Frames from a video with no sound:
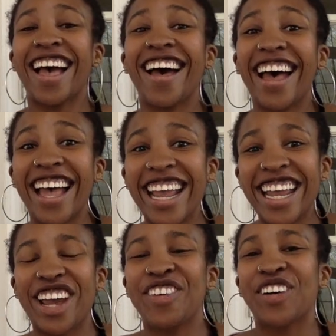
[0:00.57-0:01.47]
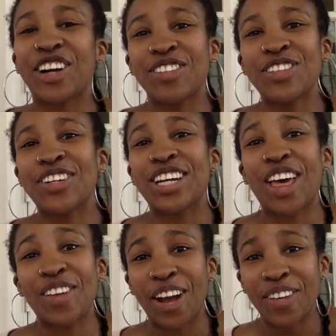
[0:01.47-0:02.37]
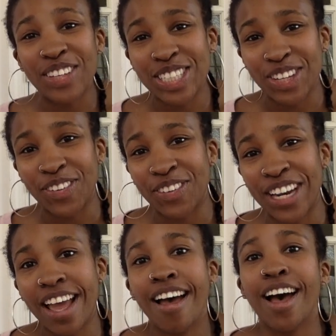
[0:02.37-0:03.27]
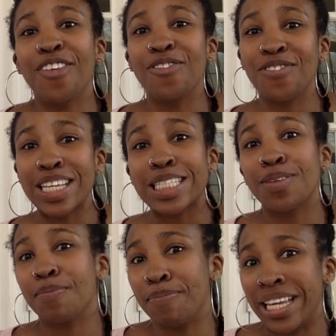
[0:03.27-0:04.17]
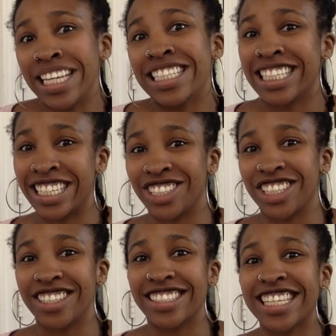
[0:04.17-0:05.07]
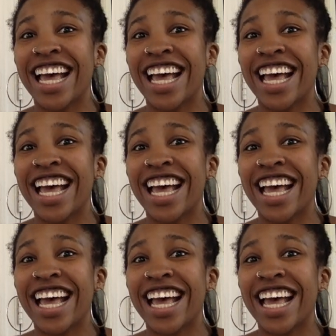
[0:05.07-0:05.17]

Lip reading: Hi, and welcome to another episode of Miss B Teaches.